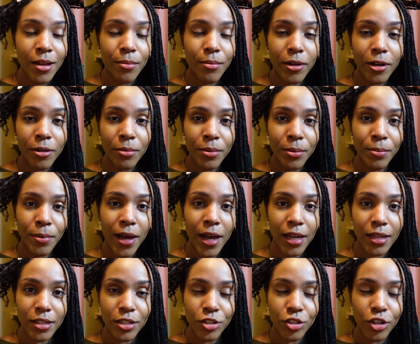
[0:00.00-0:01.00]
But I'll be
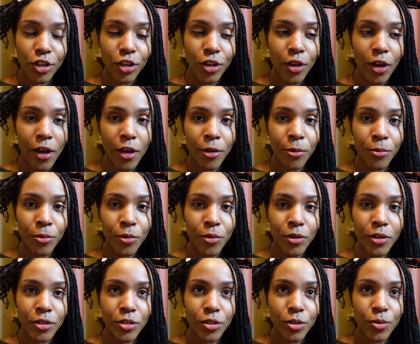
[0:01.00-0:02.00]
back to show you how I'm
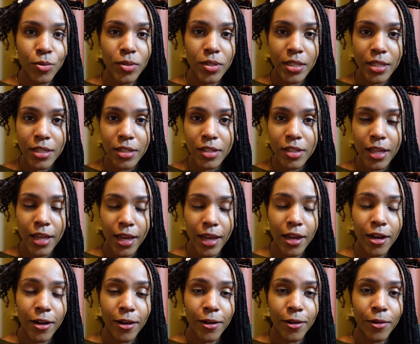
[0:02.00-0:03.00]
going to seal the
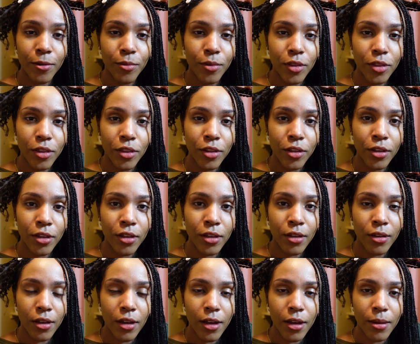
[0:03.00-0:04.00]
hair with
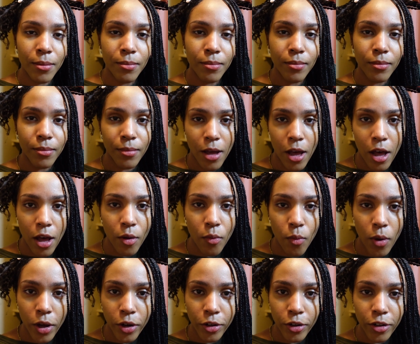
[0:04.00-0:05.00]
the hot
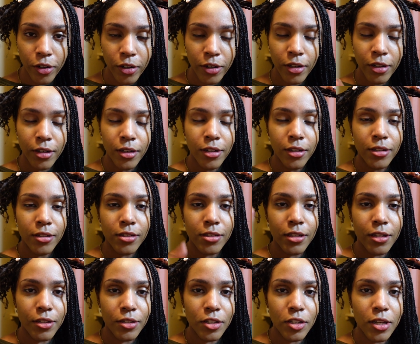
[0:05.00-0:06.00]
water.
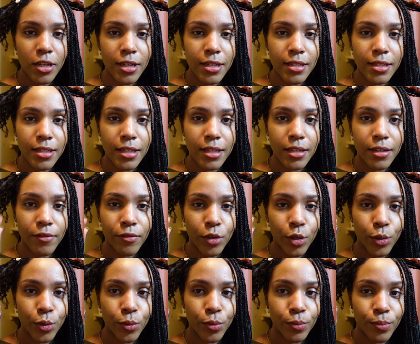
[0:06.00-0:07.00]
So I'll see you guys in a few.
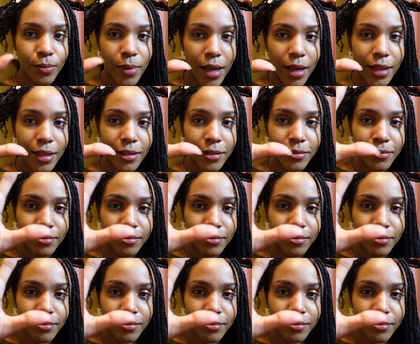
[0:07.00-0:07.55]
Bye.